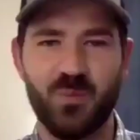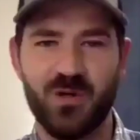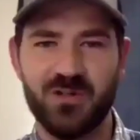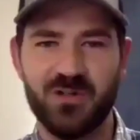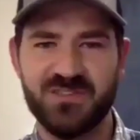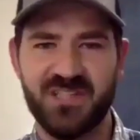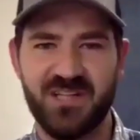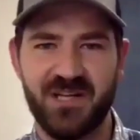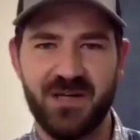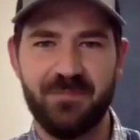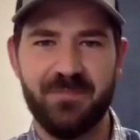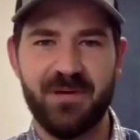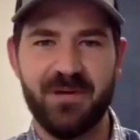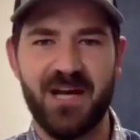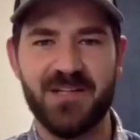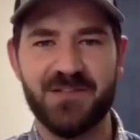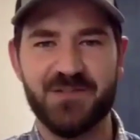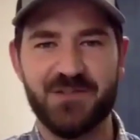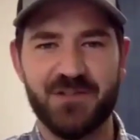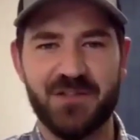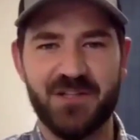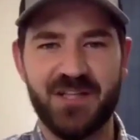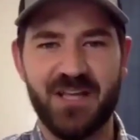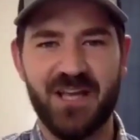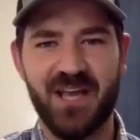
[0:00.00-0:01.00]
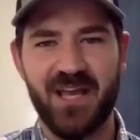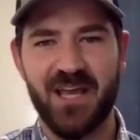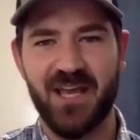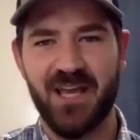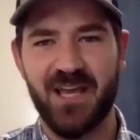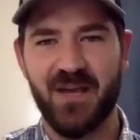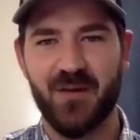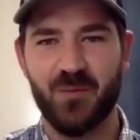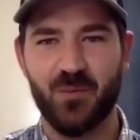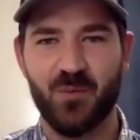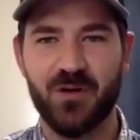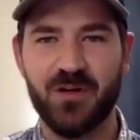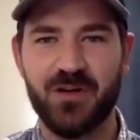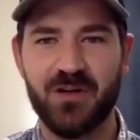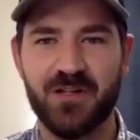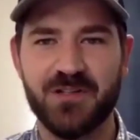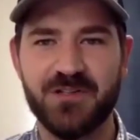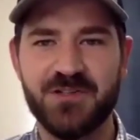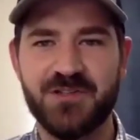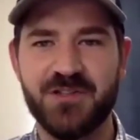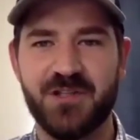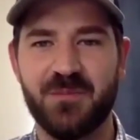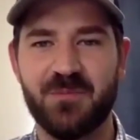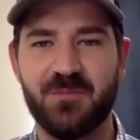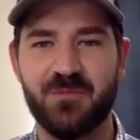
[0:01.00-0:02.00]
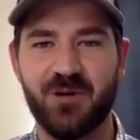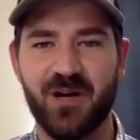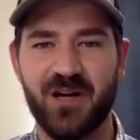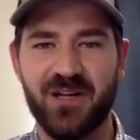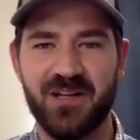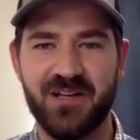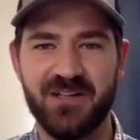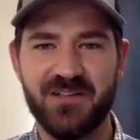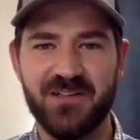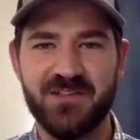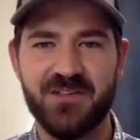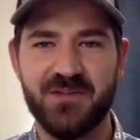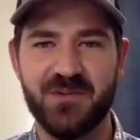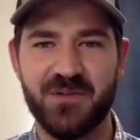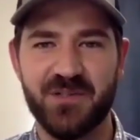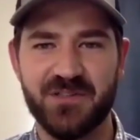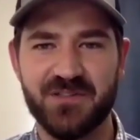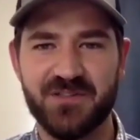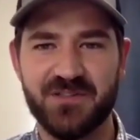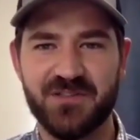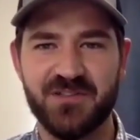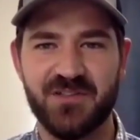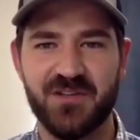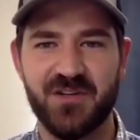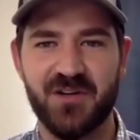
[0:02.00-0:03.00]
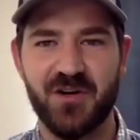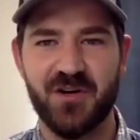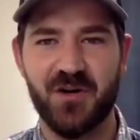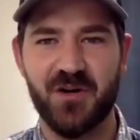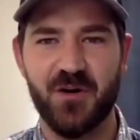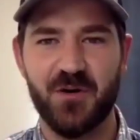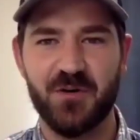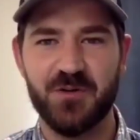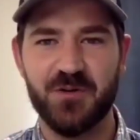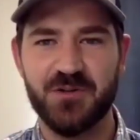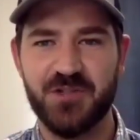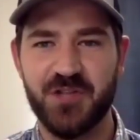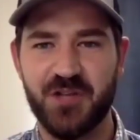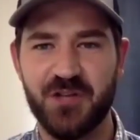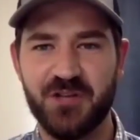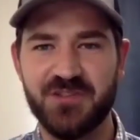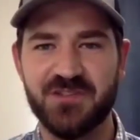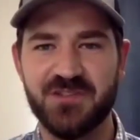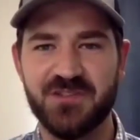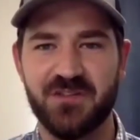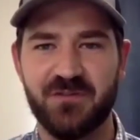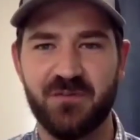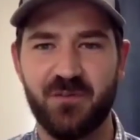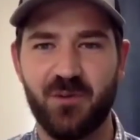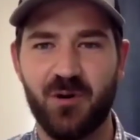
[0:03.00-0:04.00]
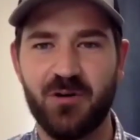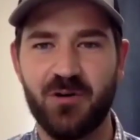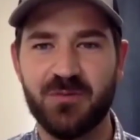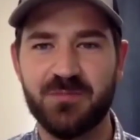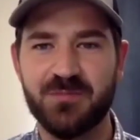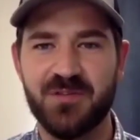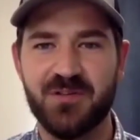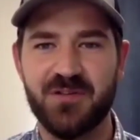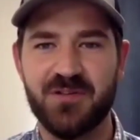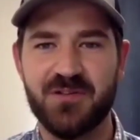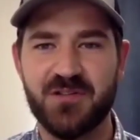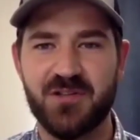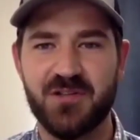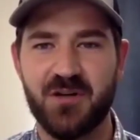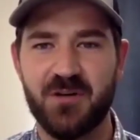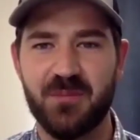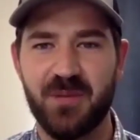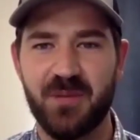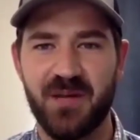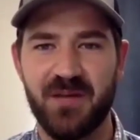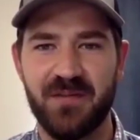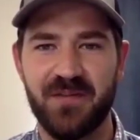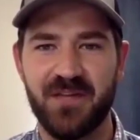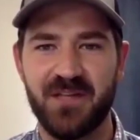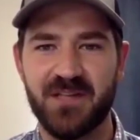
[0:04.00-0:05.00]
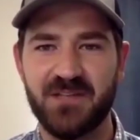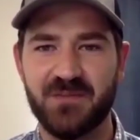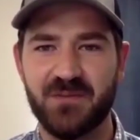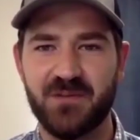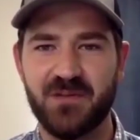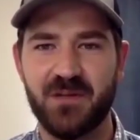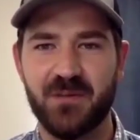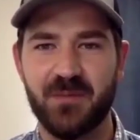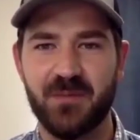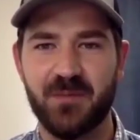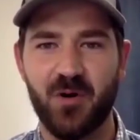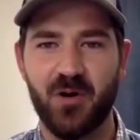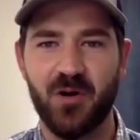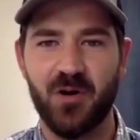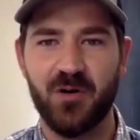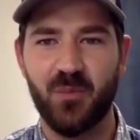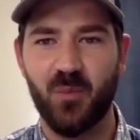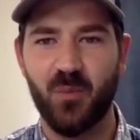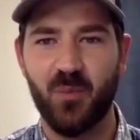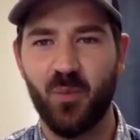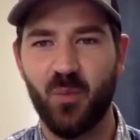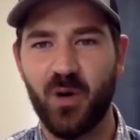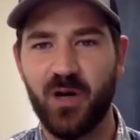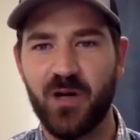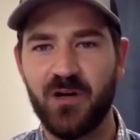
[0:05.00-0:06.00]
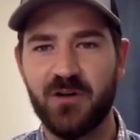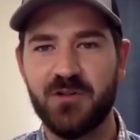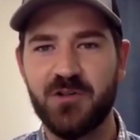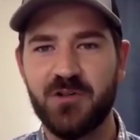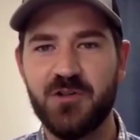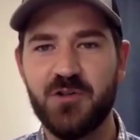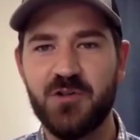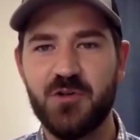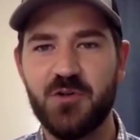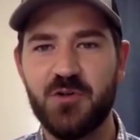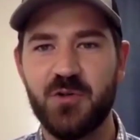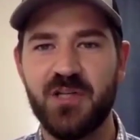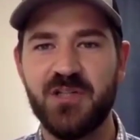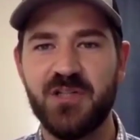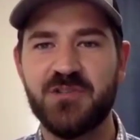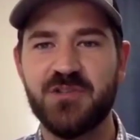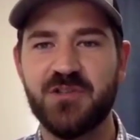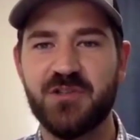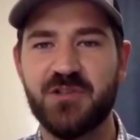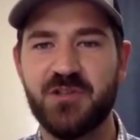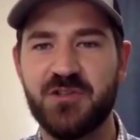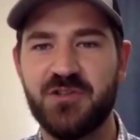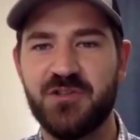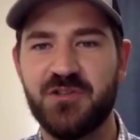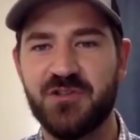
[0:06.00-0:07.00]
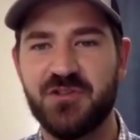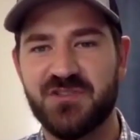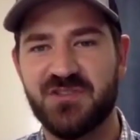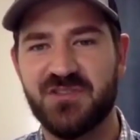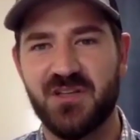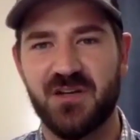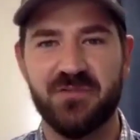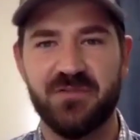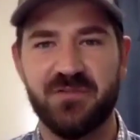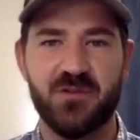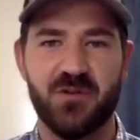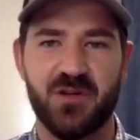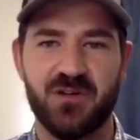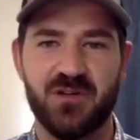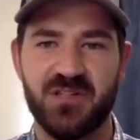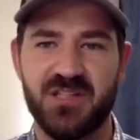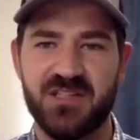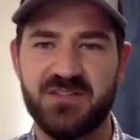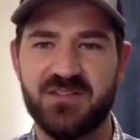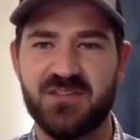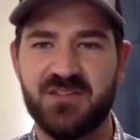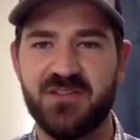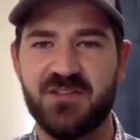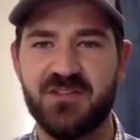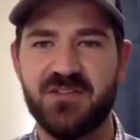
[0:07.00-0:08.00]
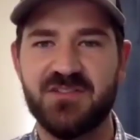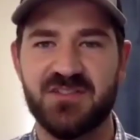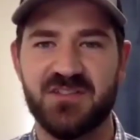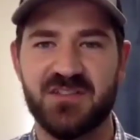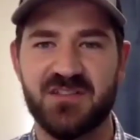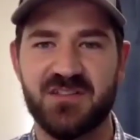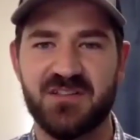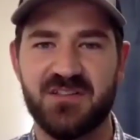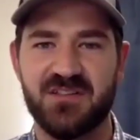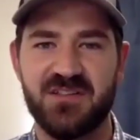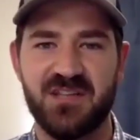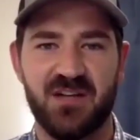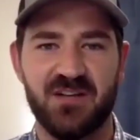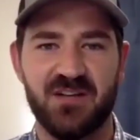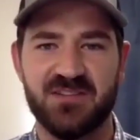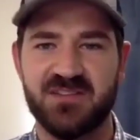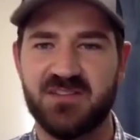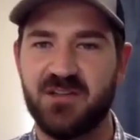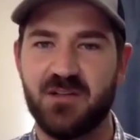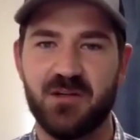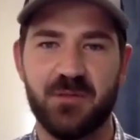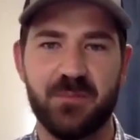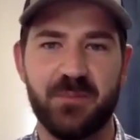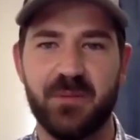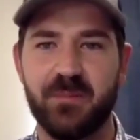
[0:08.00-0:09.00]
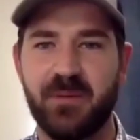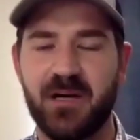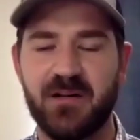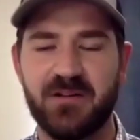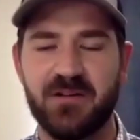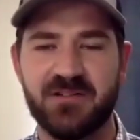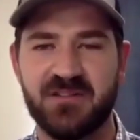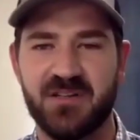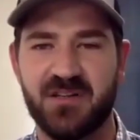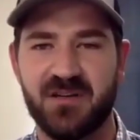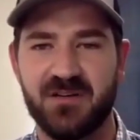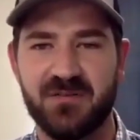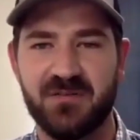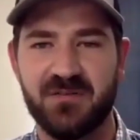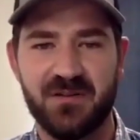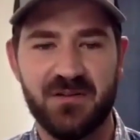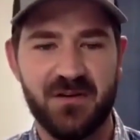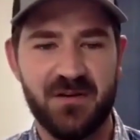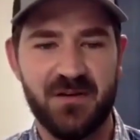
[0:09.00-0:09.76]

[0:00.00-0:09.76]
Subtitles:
well today, Patrick, and we're going to jump right into it. So, Joseph, welcome to the show, man. Thanks for coming on. Why don't you introduce yourself to our listeners and tell us a little bit about yourself?